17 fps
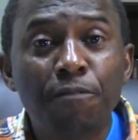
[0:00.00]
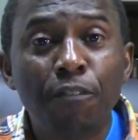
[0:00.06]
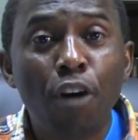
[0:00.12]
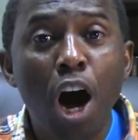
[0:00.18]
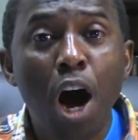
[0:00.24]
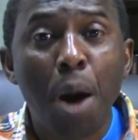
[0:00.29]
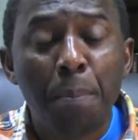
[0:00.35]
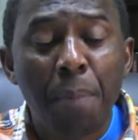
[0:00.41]

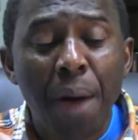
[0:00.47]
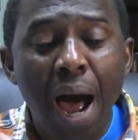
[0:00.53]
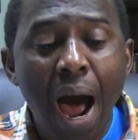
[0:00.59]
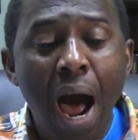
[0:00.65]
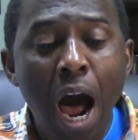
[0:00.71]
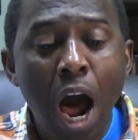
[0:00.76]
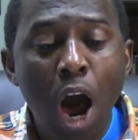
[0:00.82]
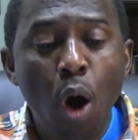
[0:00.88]
up
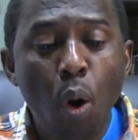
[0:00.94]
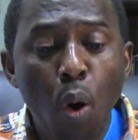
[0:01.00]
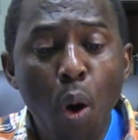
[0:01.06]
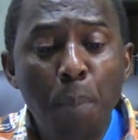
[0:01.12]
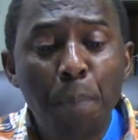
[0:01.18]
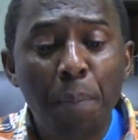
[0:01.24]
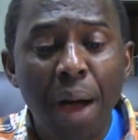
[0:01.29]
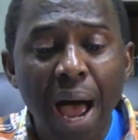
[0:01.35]
her
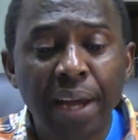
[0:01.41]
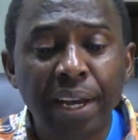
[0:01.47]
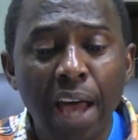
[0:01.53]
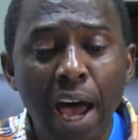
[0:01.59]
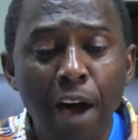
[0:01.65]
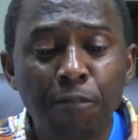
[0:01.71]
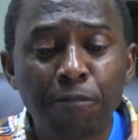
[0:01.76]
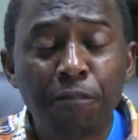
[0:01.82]
hope and
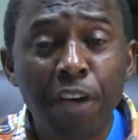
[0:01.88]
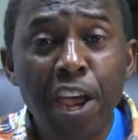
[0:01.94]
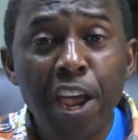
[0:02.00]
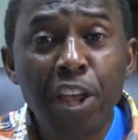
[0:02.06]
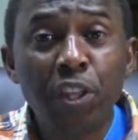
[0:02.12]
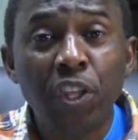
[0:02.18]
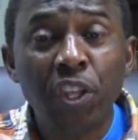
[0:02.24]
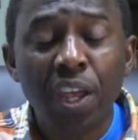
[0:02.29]
her
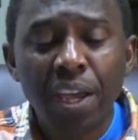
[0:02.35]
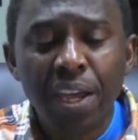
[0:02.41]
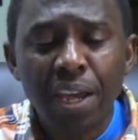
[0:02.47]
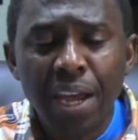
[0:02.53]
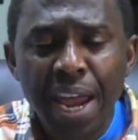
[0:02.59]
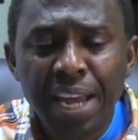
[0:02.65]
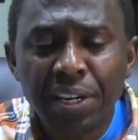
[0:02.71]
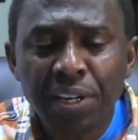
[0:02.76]
faith
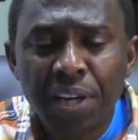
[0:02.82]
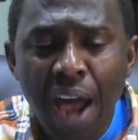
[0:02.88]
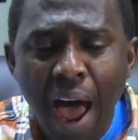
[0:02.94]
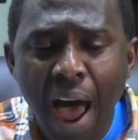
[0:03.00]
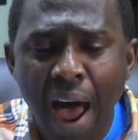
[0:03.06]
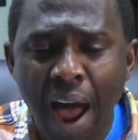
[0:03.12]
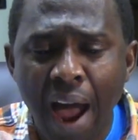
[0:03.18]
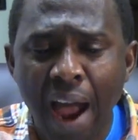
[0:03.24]
and
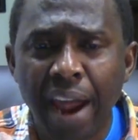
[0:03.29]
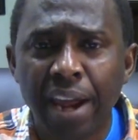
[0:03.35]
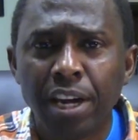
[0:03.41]
die,